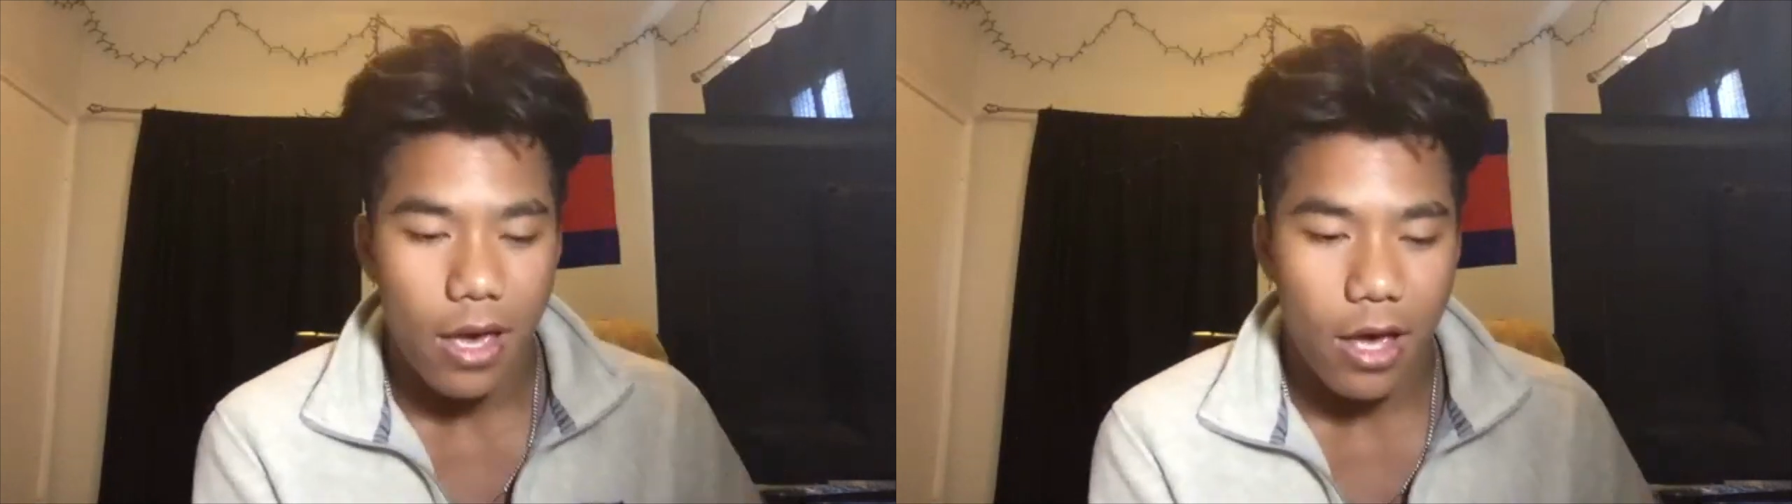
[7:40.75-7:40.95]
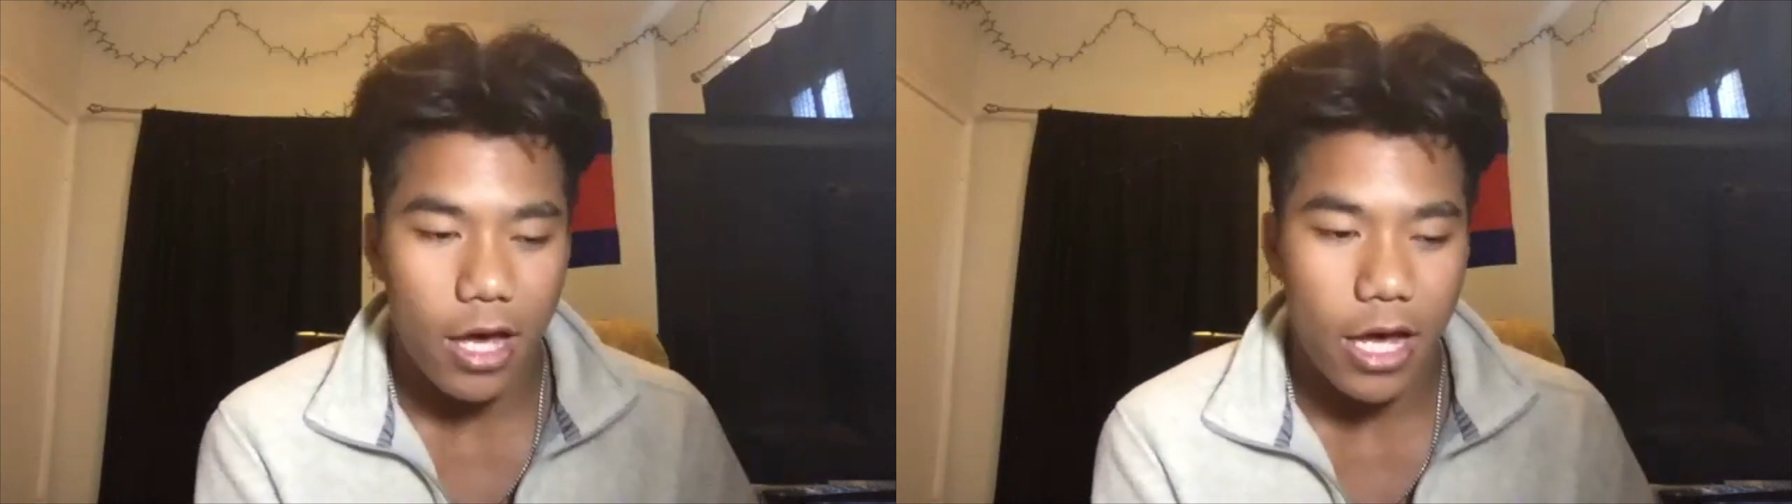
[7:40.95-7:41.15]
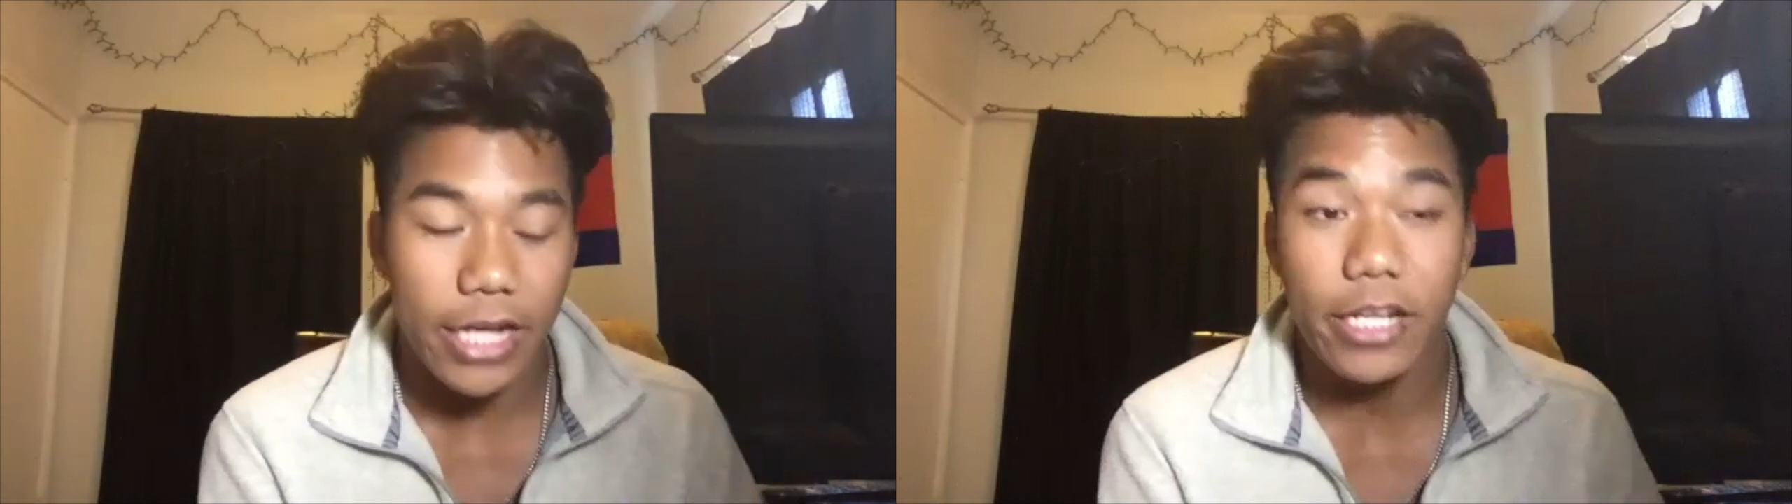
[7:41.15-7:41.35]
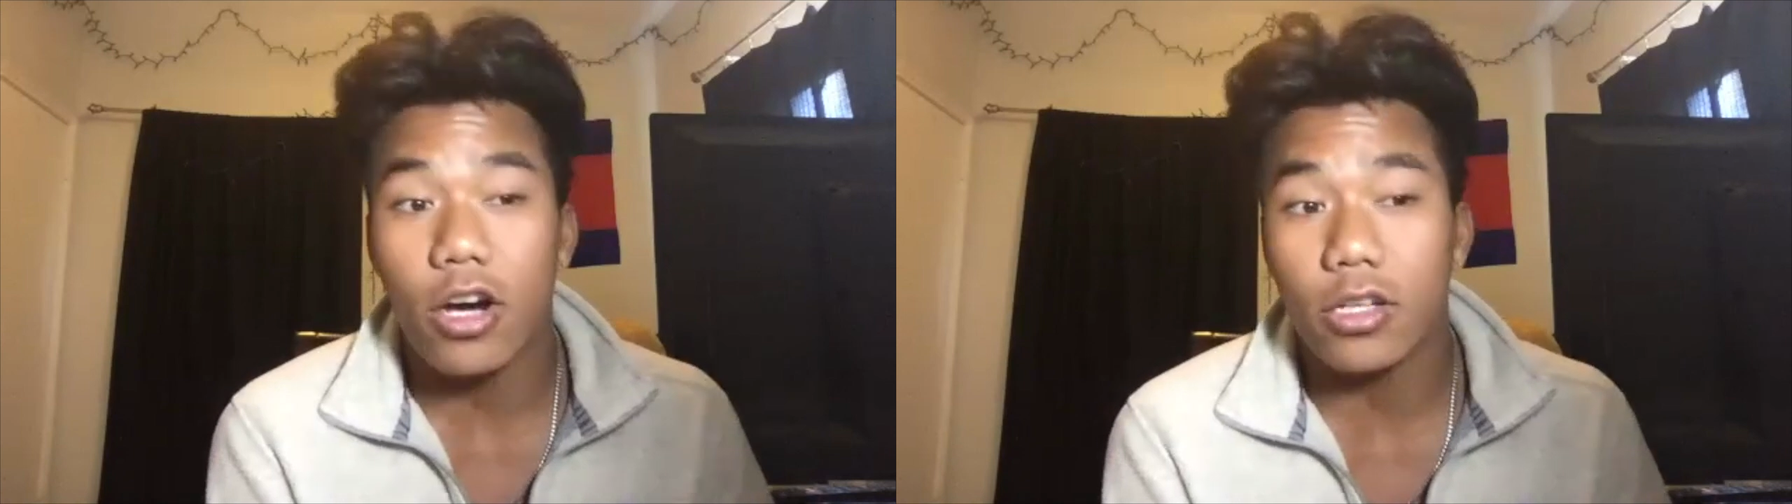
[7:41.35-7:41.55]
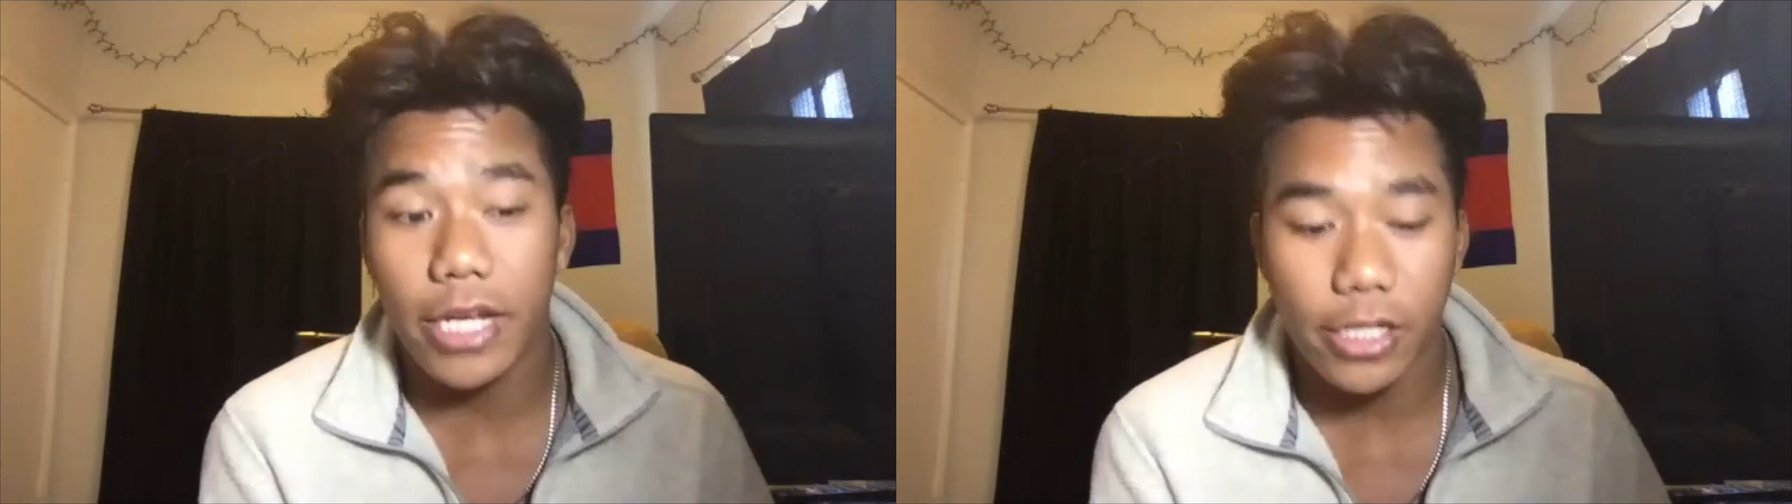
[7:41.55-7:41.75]
I did
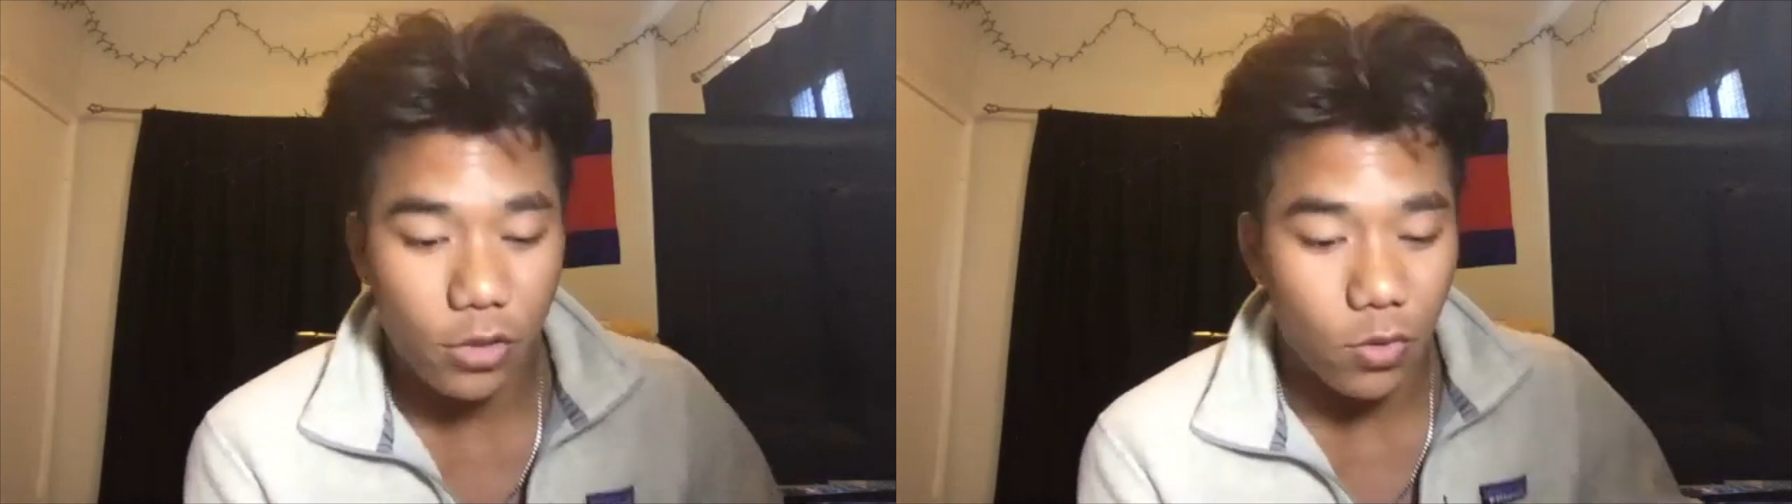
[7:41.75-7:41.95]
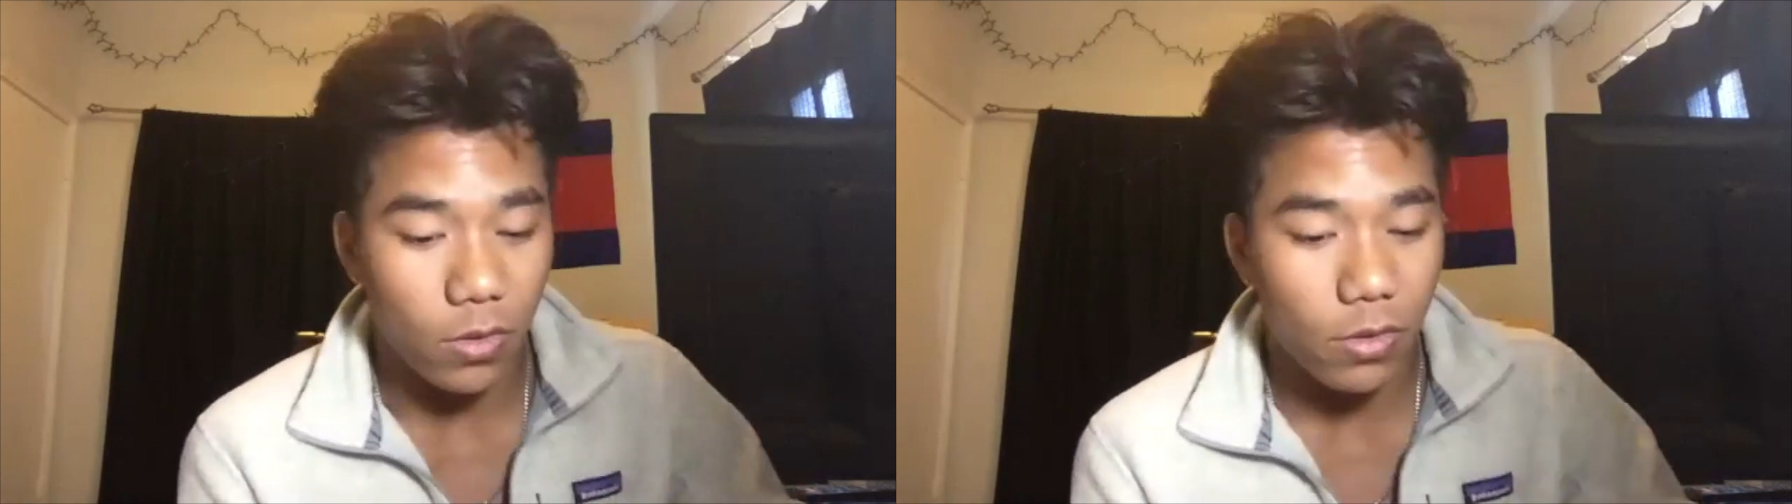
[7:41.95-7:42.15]
online school,